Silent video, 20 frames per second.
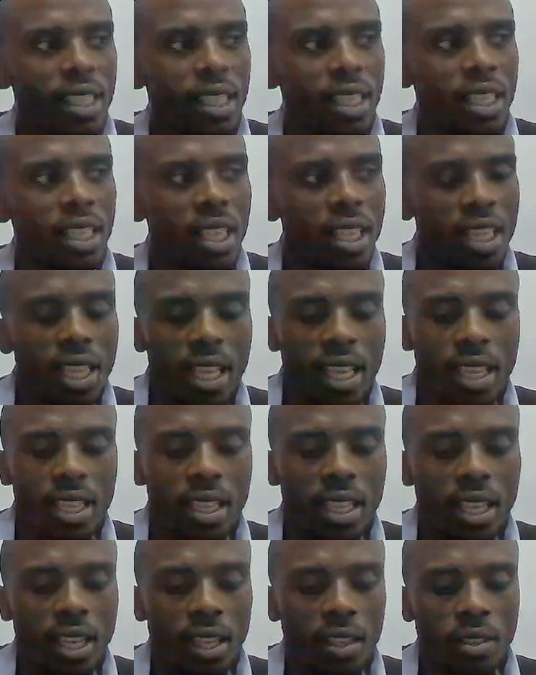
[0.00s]
then the
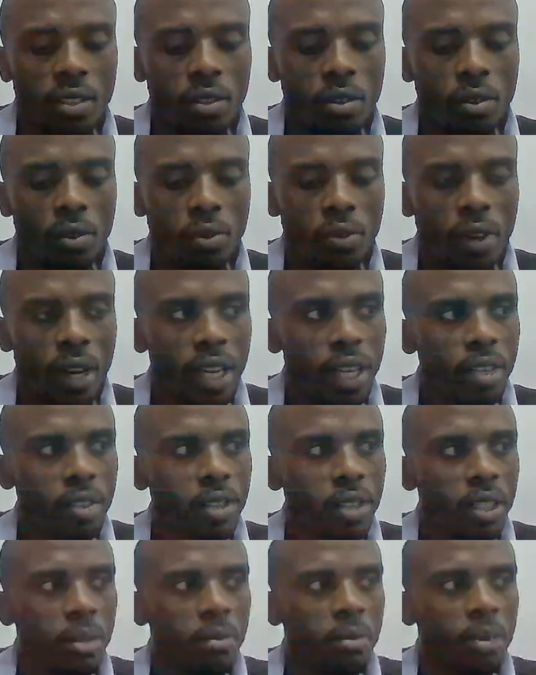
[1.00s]
file name.
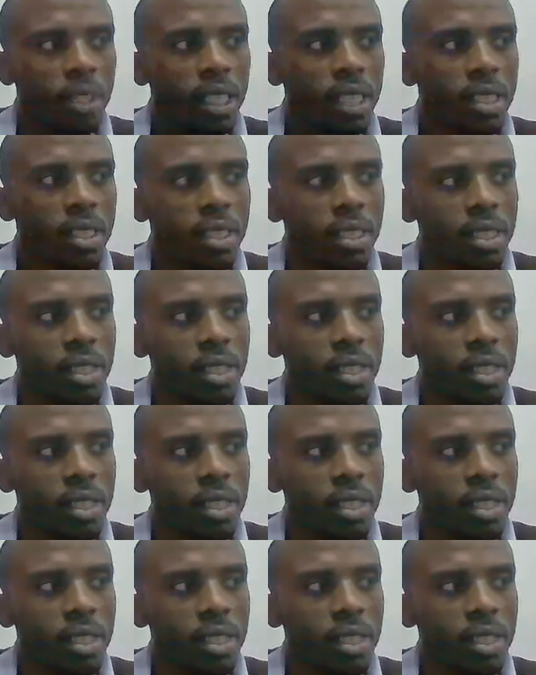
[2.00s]
Let's see.